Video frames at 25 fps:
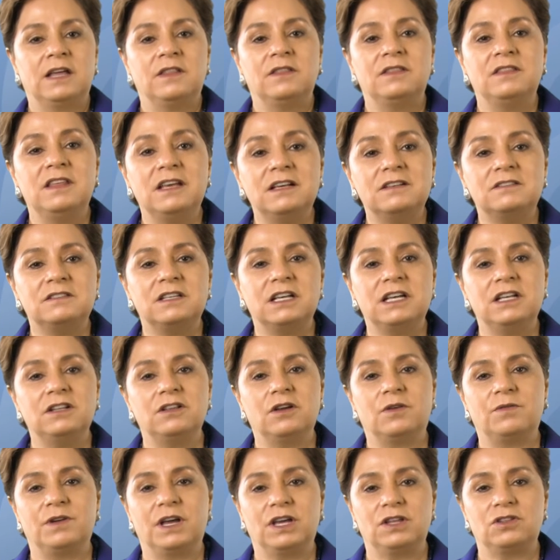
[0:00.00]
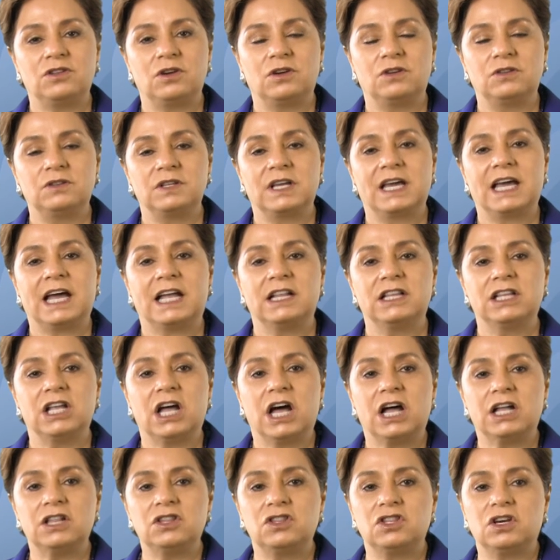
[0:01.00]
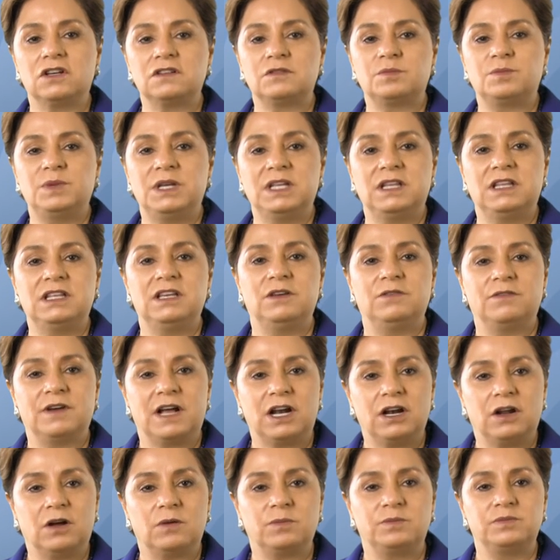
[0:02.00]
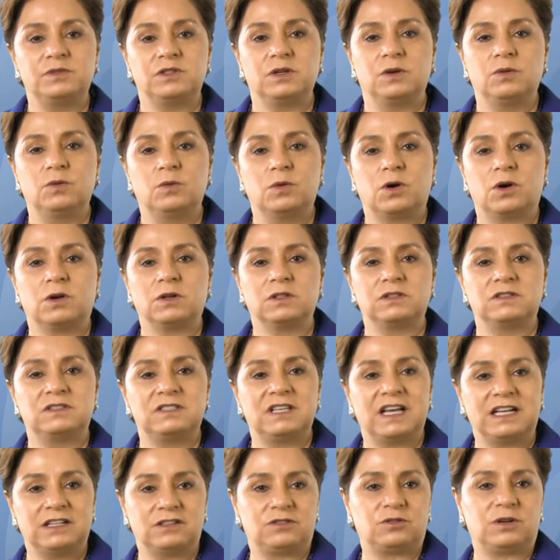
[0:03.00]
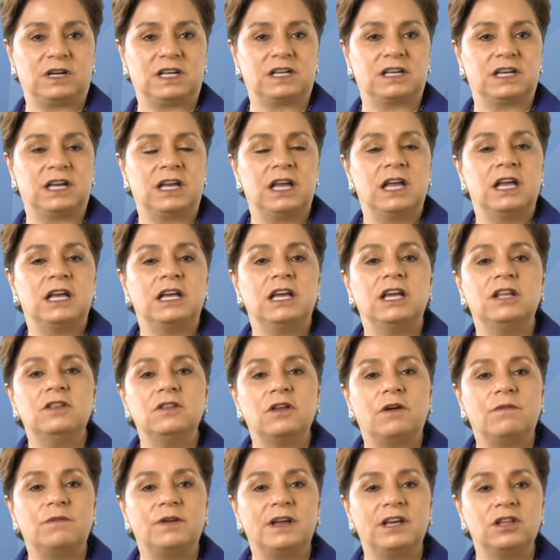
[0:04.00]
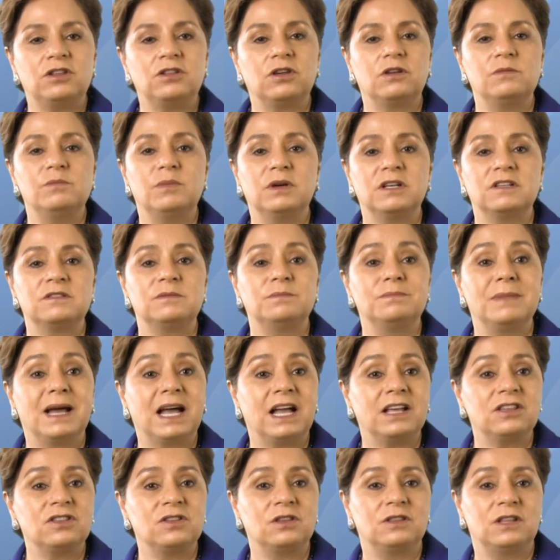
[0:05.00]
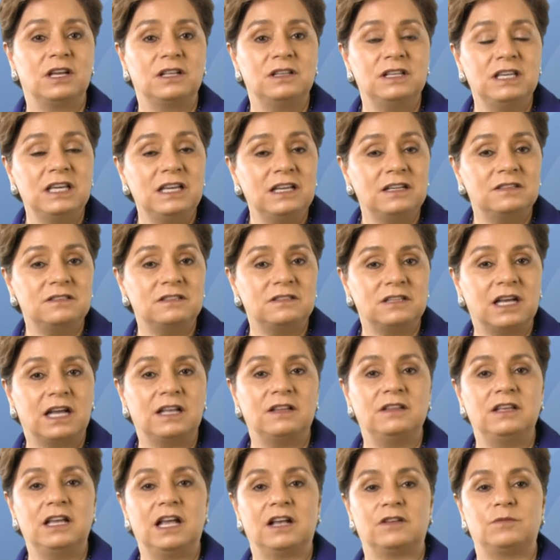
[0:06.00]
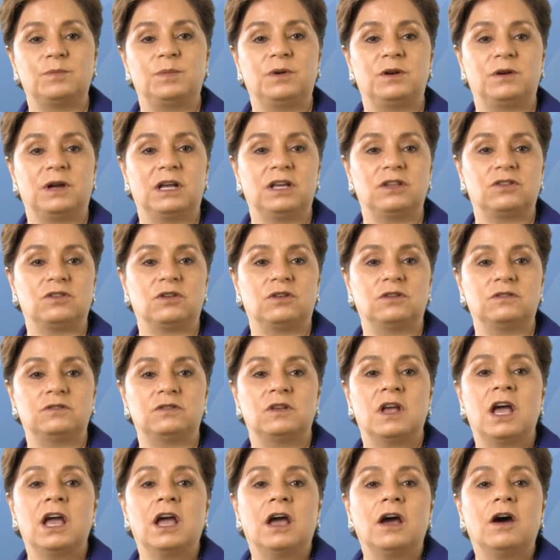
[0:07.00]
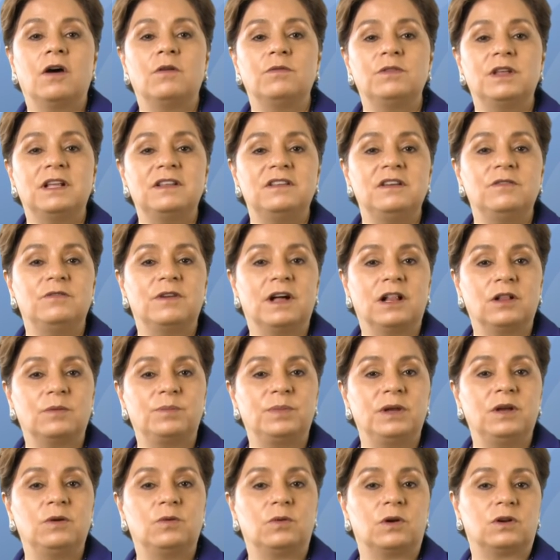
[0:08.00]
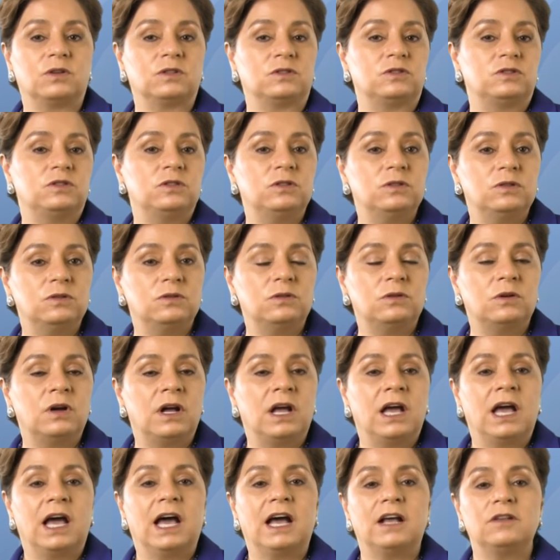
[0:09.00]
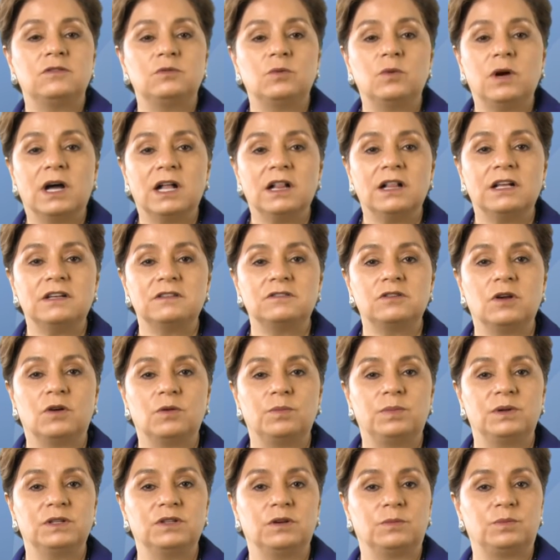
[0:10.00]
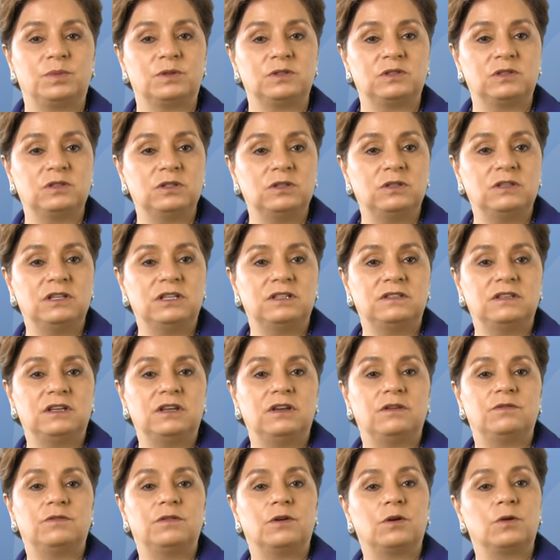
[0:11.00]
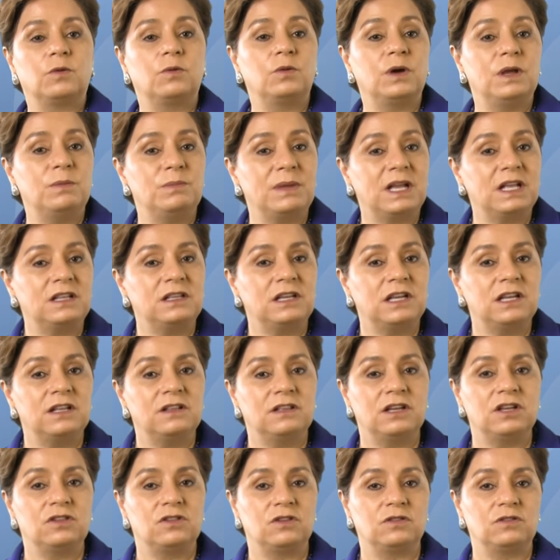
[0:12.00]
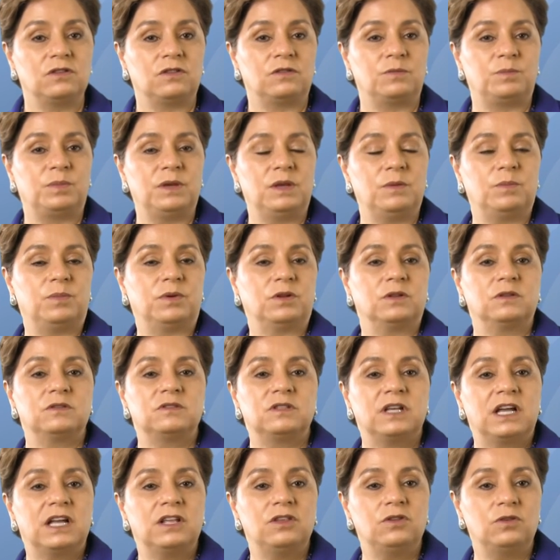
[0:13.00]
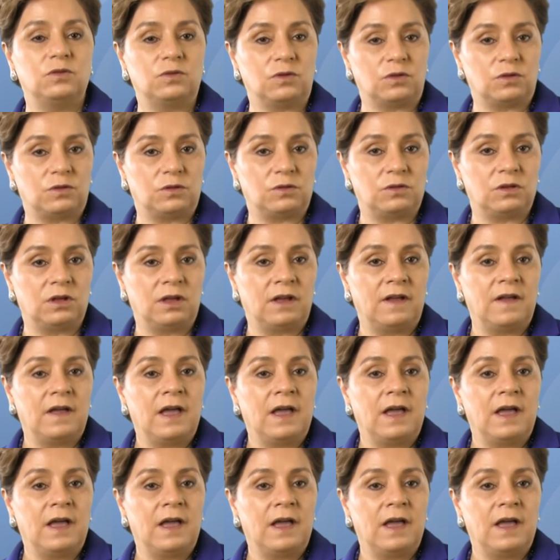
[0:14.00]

This innovation cannot just be developed world-centric. Innovation must match the needs and the aspirations of the developing world too, as well as open opportunity for women, indigenous peoples, and youth.